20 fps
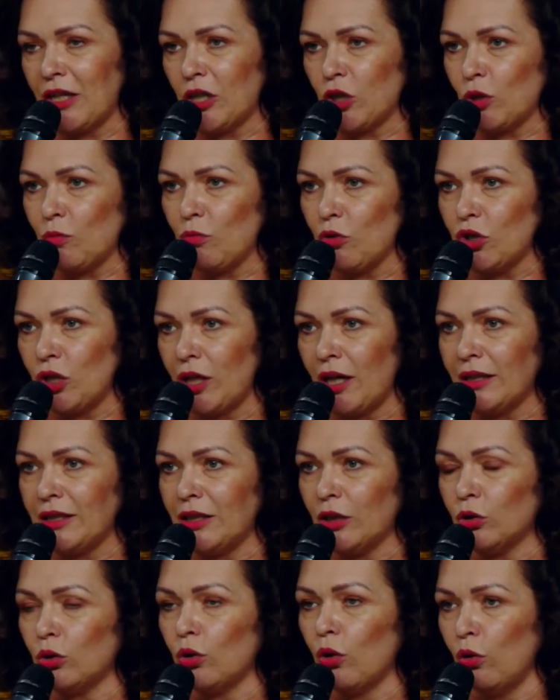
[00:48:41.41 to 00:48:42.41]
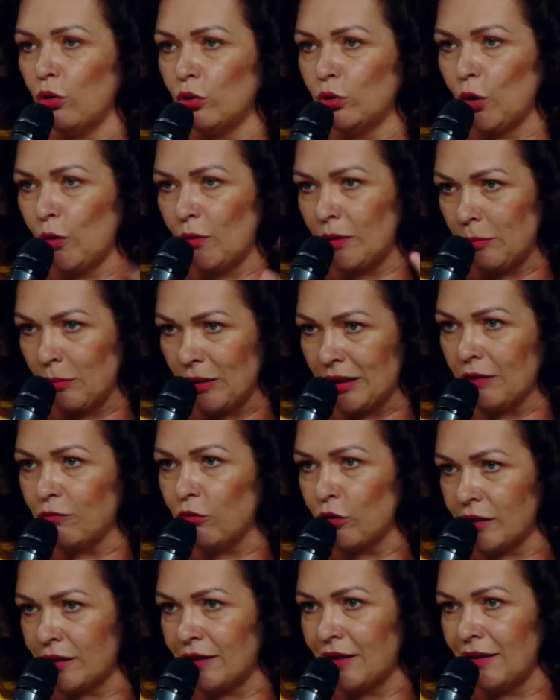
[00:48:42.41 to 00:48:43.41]
not going to stay
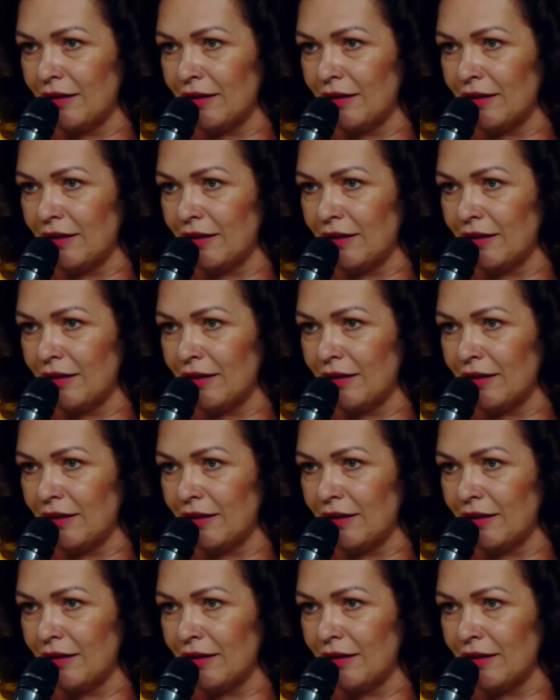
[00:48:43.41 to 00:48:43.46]
here.